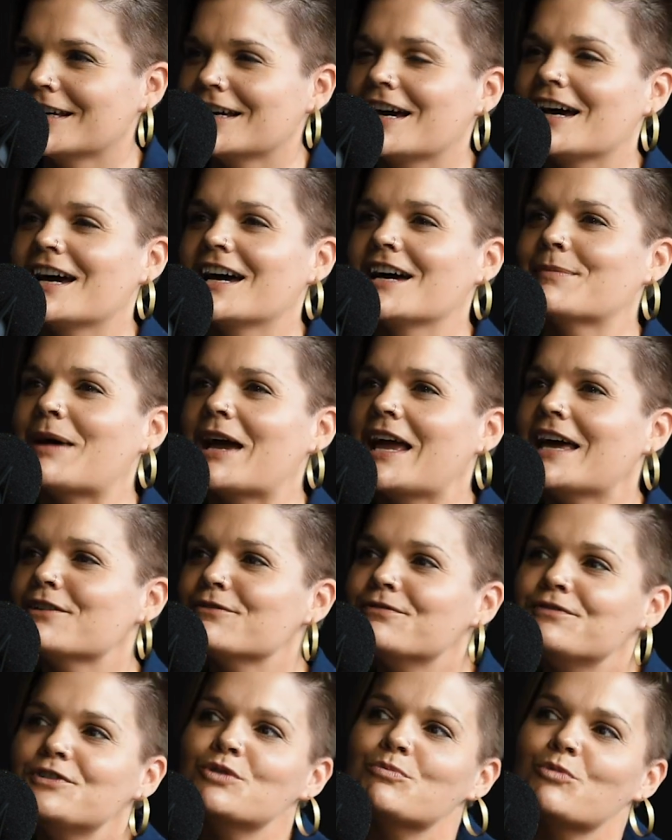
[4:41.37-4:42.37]
I had a
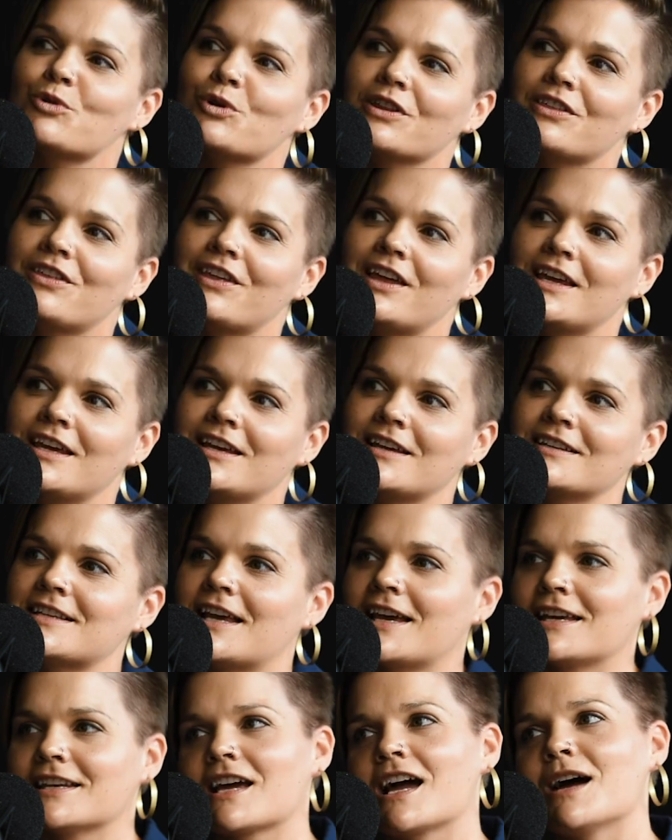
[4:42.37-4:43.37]
few more things. I
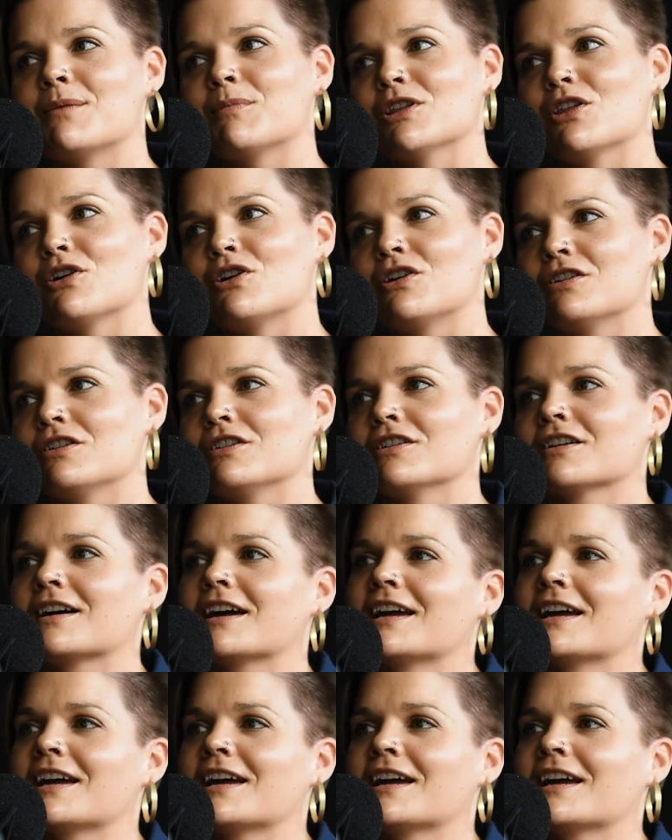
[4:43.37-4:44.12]
had come along.